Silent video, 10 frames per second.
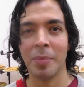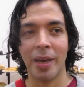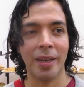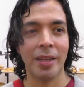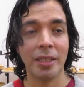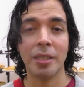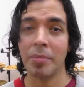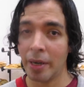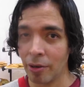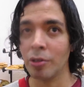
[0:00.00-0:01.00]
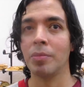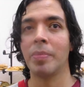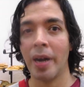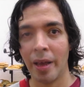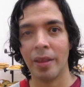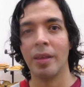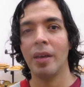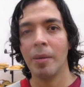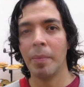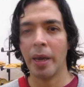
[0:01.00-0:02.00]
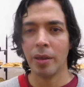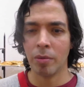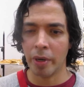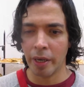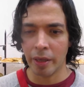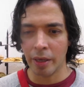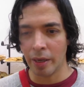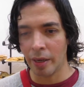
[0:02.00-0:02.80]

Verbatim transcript: but it's a very good bread made with